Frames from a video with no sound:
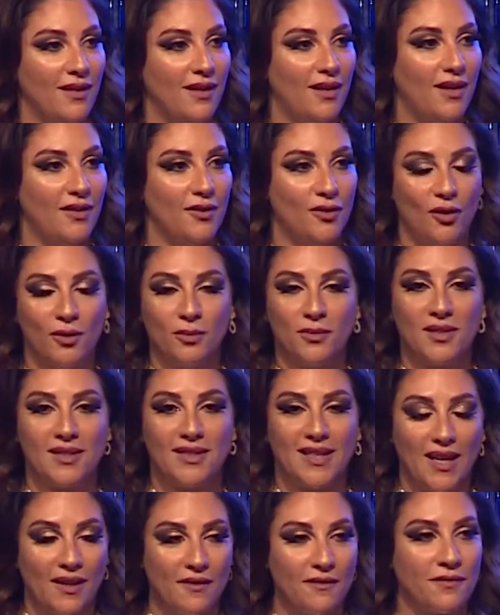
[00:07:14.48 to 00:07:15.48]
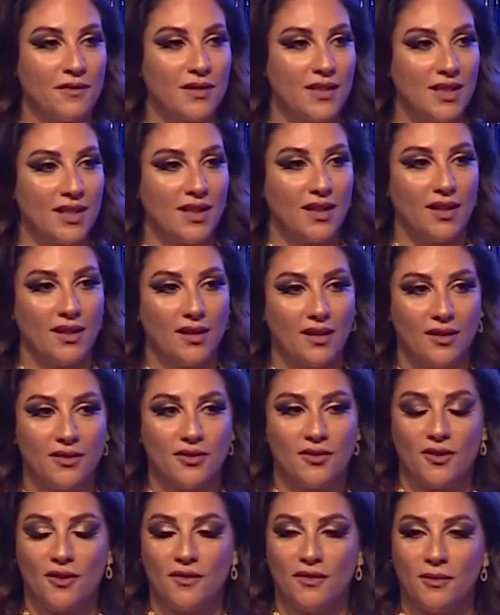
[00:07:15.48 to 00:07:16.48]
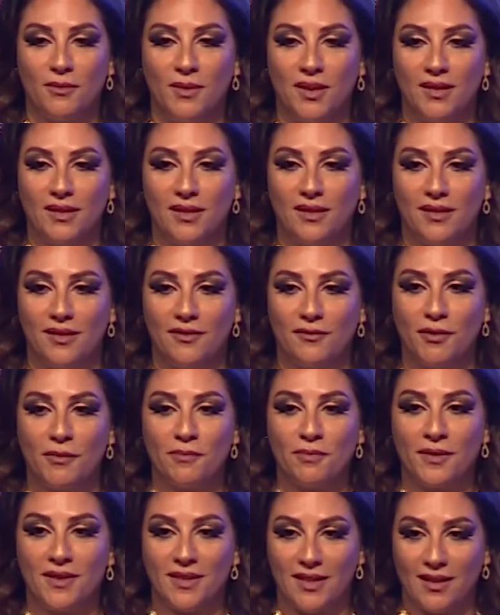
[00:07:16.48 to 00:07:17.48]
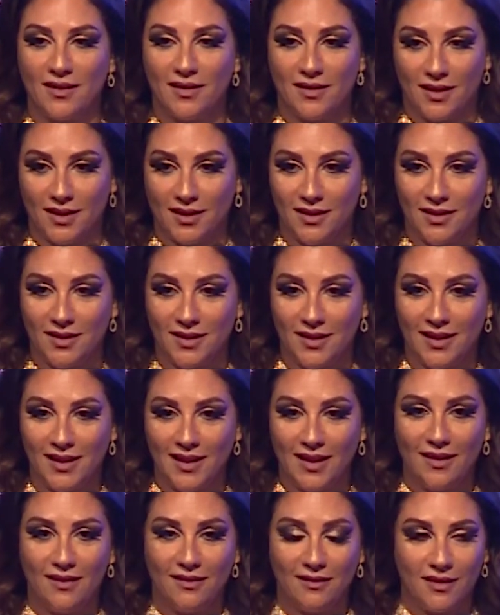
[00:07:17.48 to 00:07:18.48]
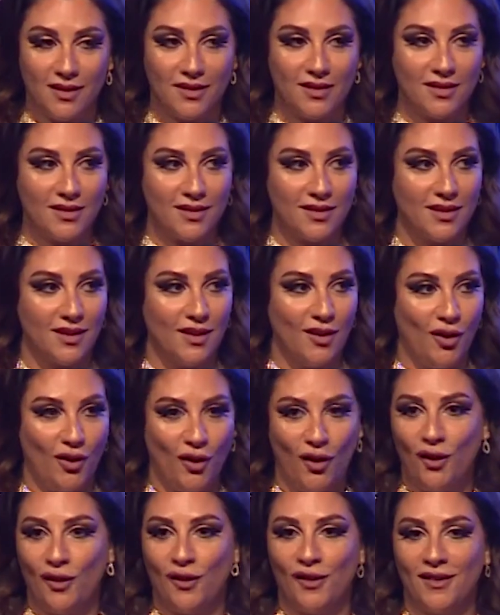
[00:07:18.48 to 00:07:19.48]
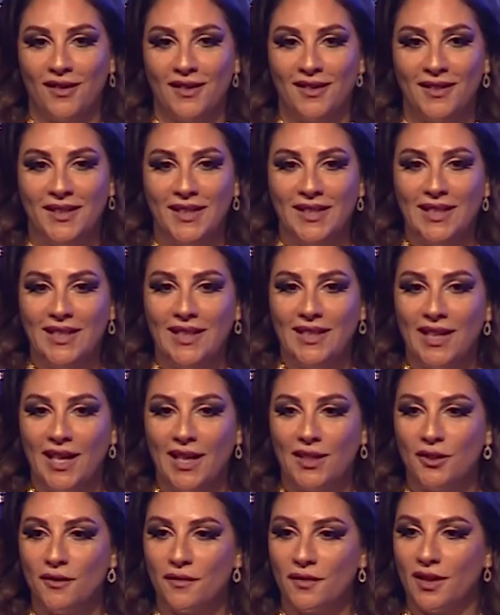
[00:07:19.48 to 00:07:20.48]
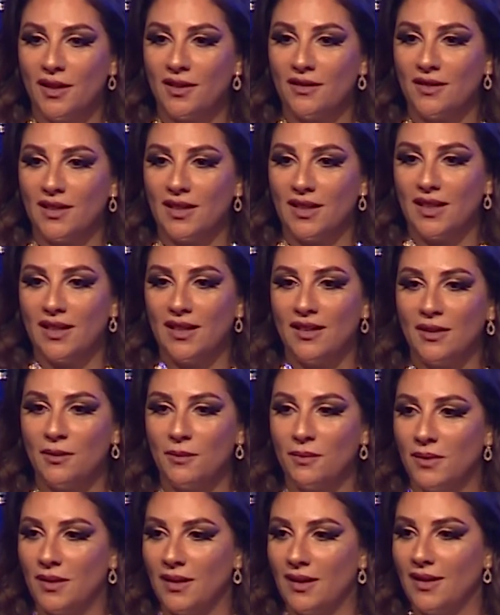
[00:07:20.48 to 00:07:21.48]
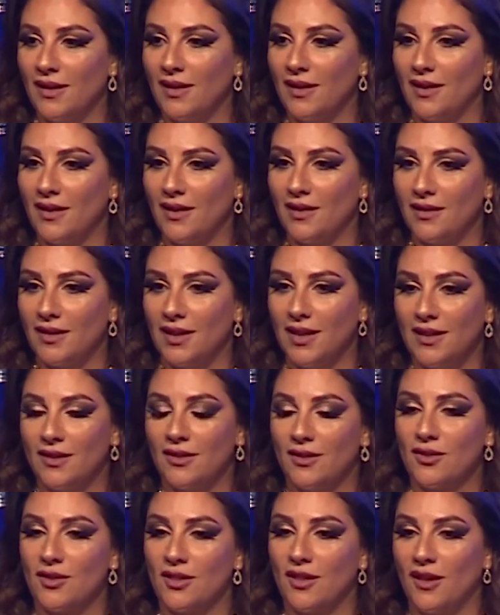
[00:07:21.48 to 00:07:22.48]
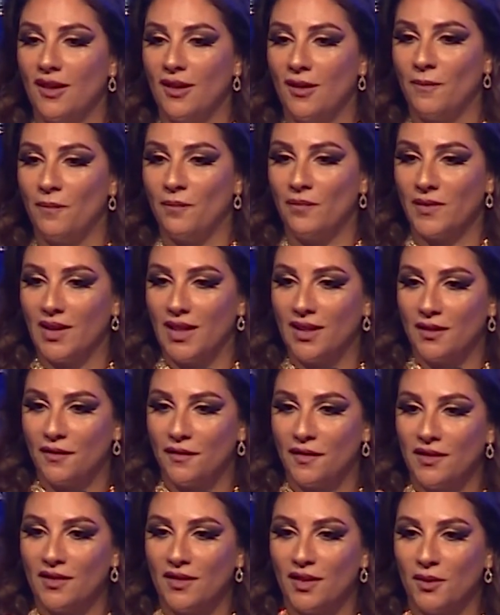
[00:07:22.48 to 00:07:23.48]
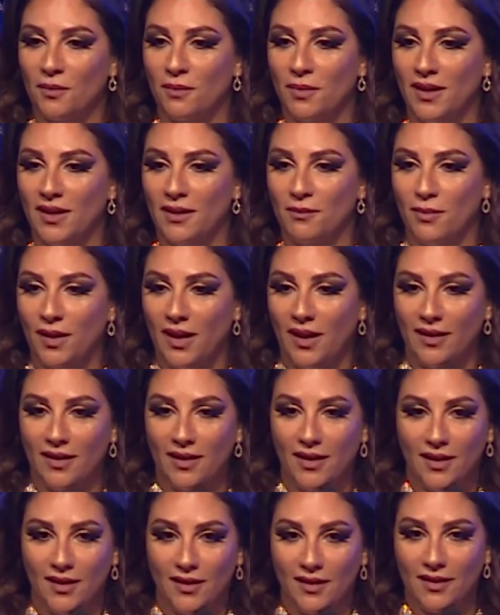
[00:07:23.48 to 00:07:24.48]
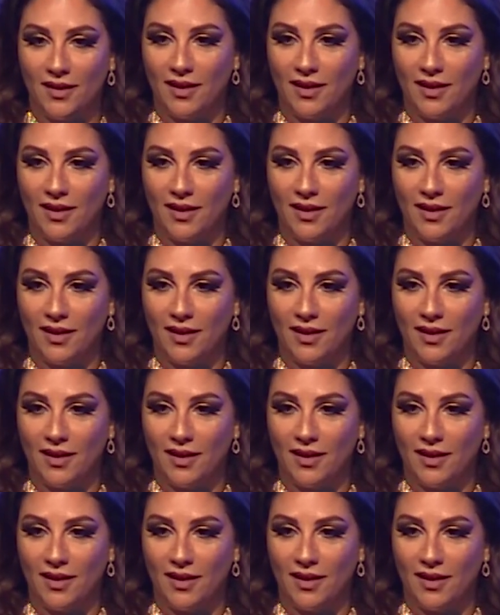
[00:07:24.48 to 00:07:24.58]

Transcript: and almost every single country of the MENA represented in this hall. And you've got the EDB and the ADGM and the Fintech Bay in Bahrain